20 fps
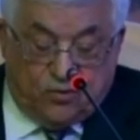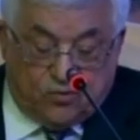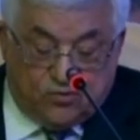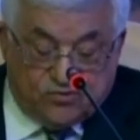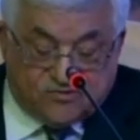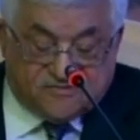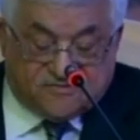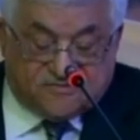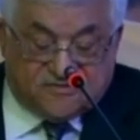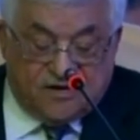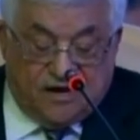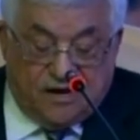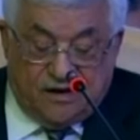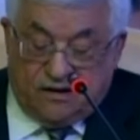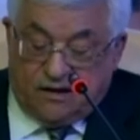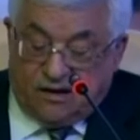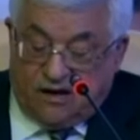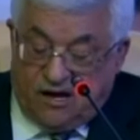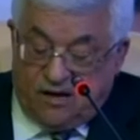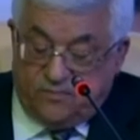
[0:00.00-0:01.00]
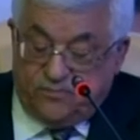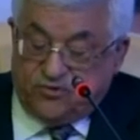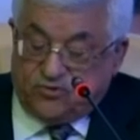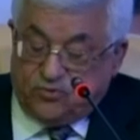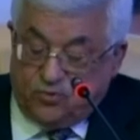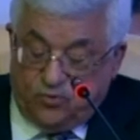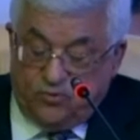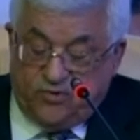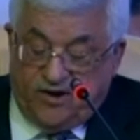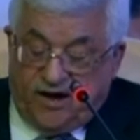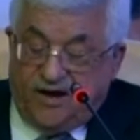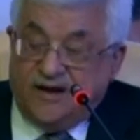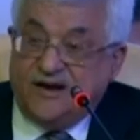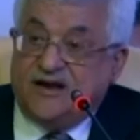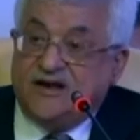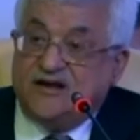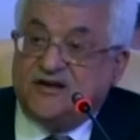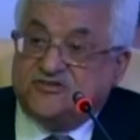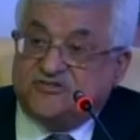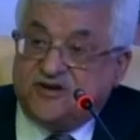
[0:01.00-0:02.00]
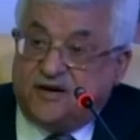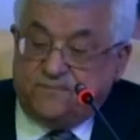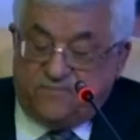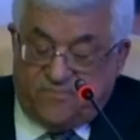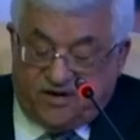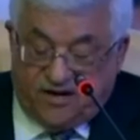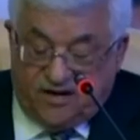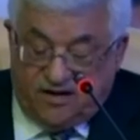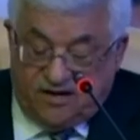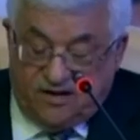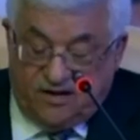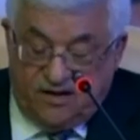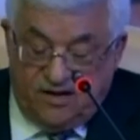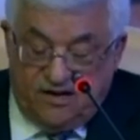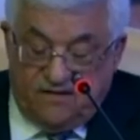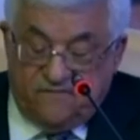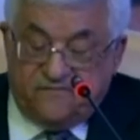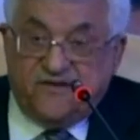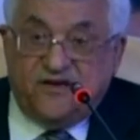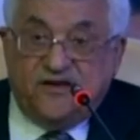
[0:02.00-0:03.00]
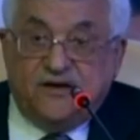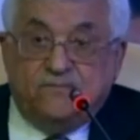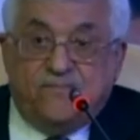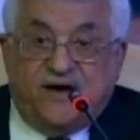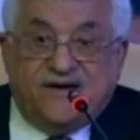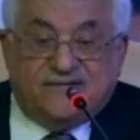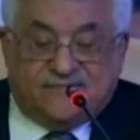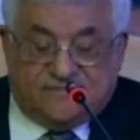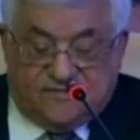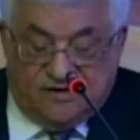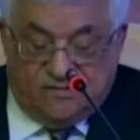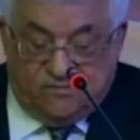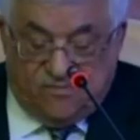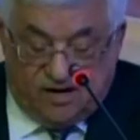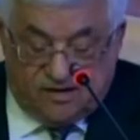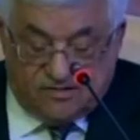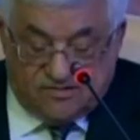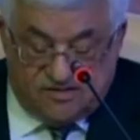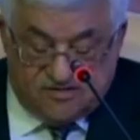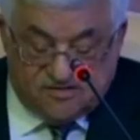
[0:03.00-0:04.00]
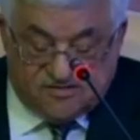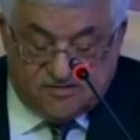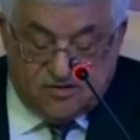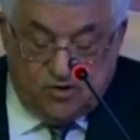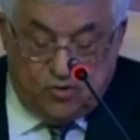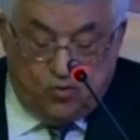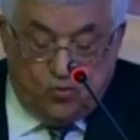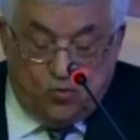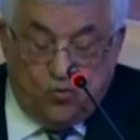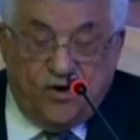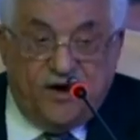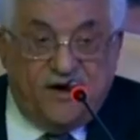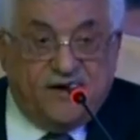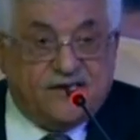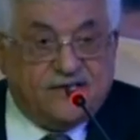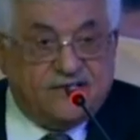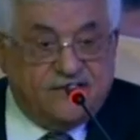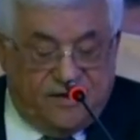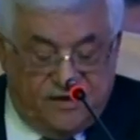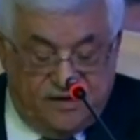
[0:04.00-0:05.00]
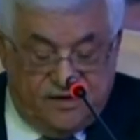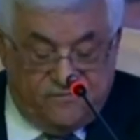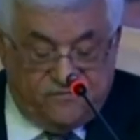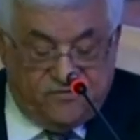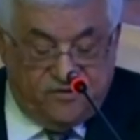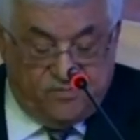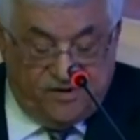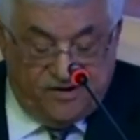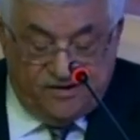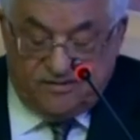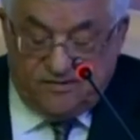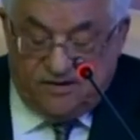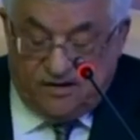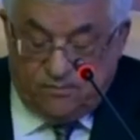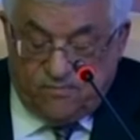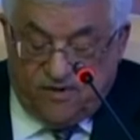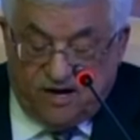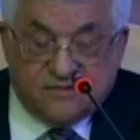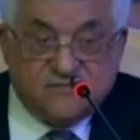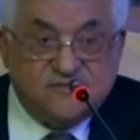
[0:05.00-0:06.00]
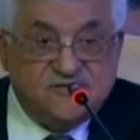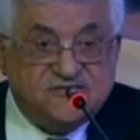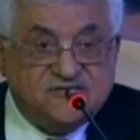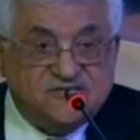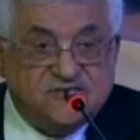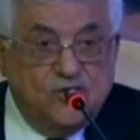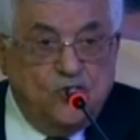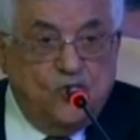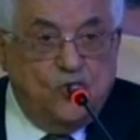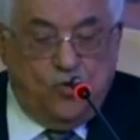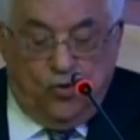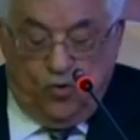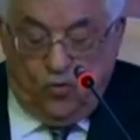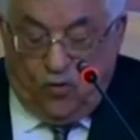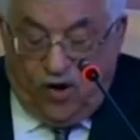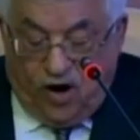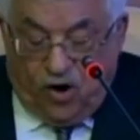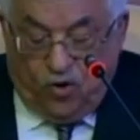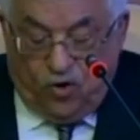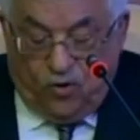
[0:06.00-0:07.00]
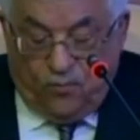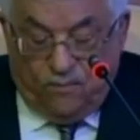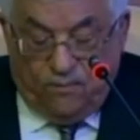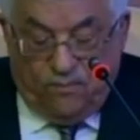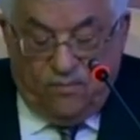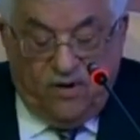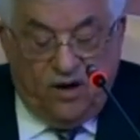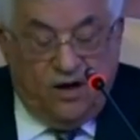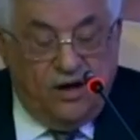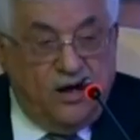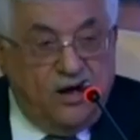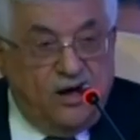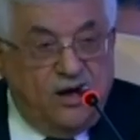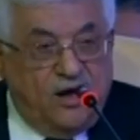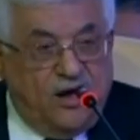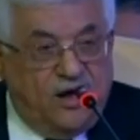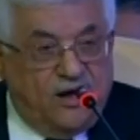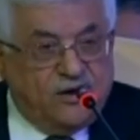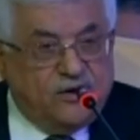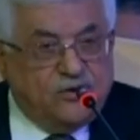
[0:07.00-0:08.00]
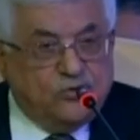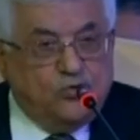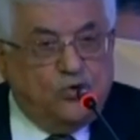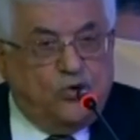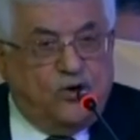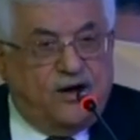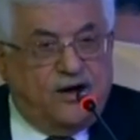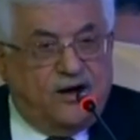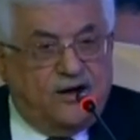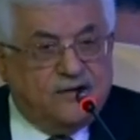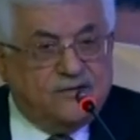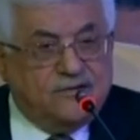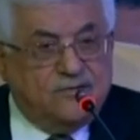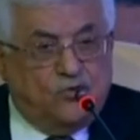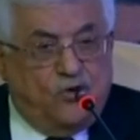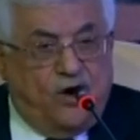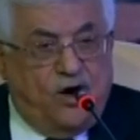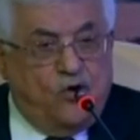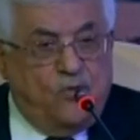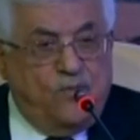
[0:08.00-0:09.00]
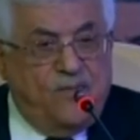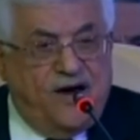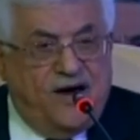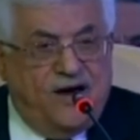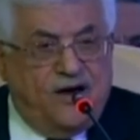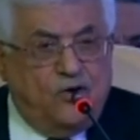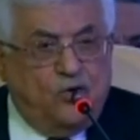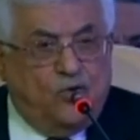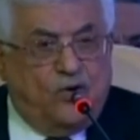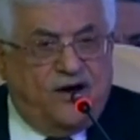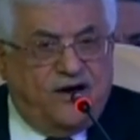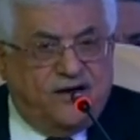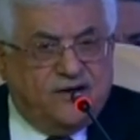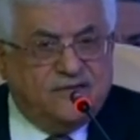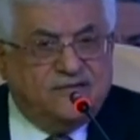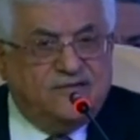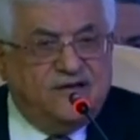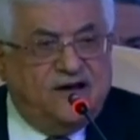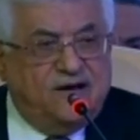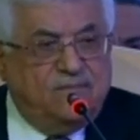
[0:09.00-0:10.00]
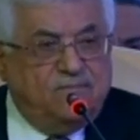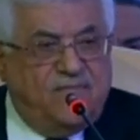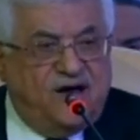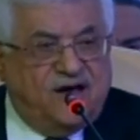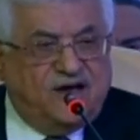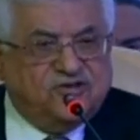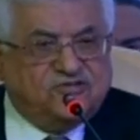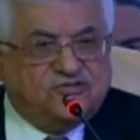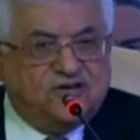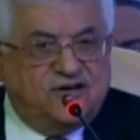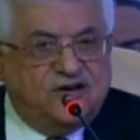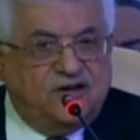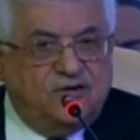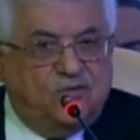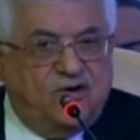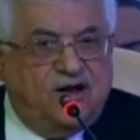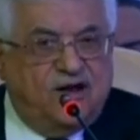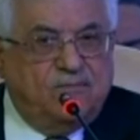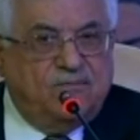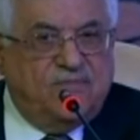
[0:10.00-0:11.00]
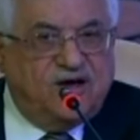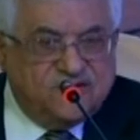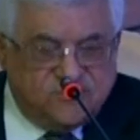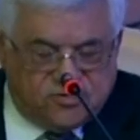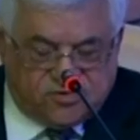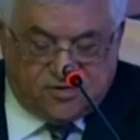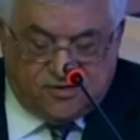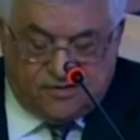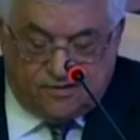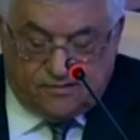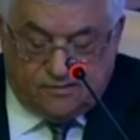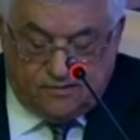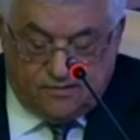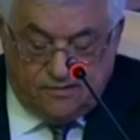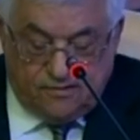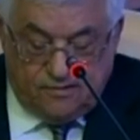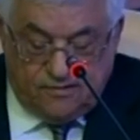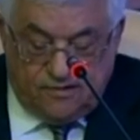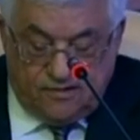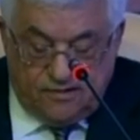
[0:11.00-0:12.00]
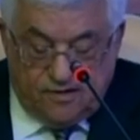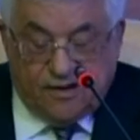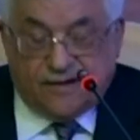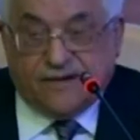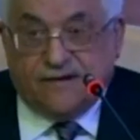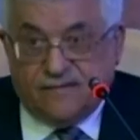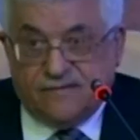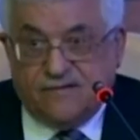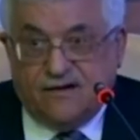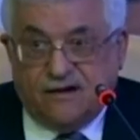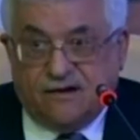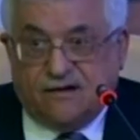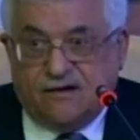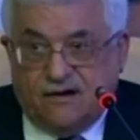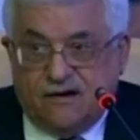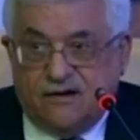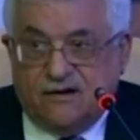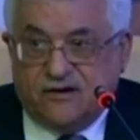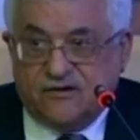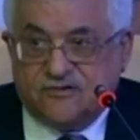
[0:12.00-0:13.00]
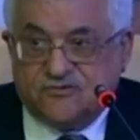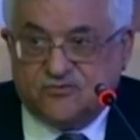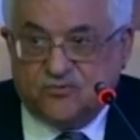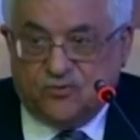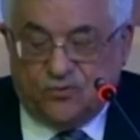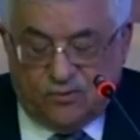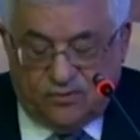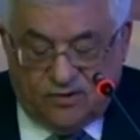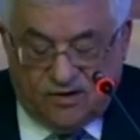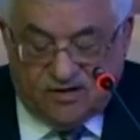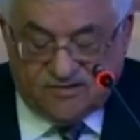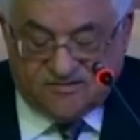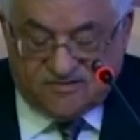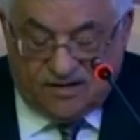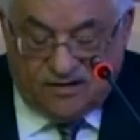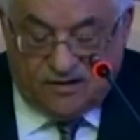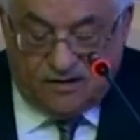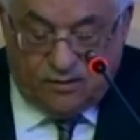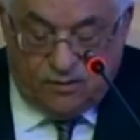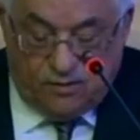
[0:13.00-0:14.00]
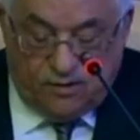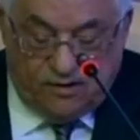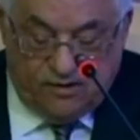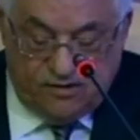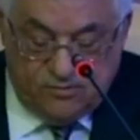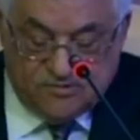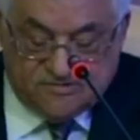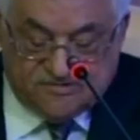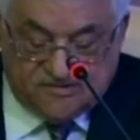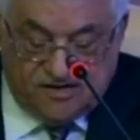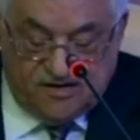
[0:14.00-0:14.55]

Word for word: For they are the people of Jerusalem, the ember holders inside and in the environs of Jerusalem. And they are the people of the land of resurrection and in gathering. Thus said the prophet.